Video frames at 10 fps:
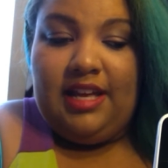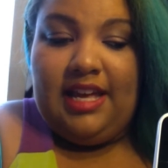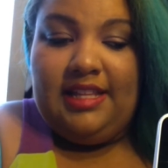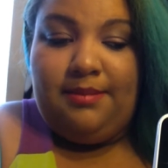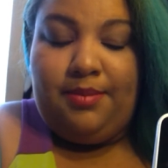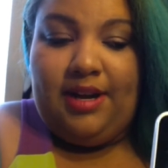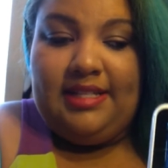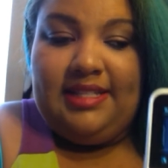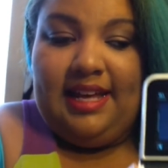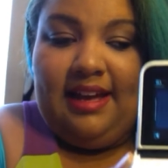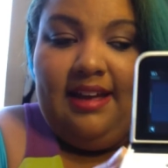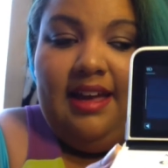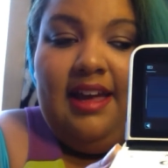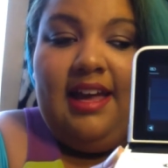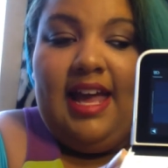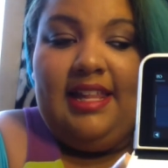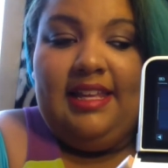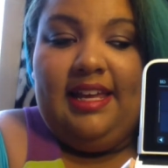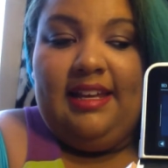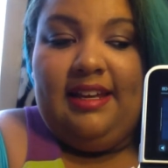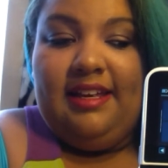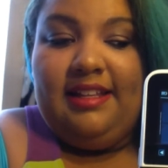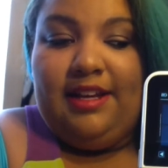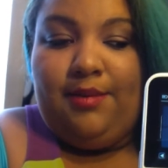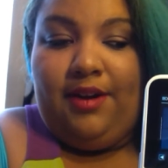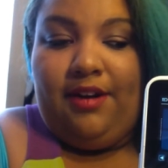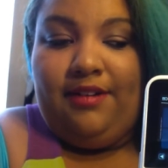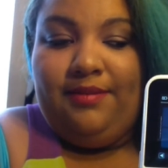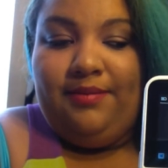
and then press that. And then there we are.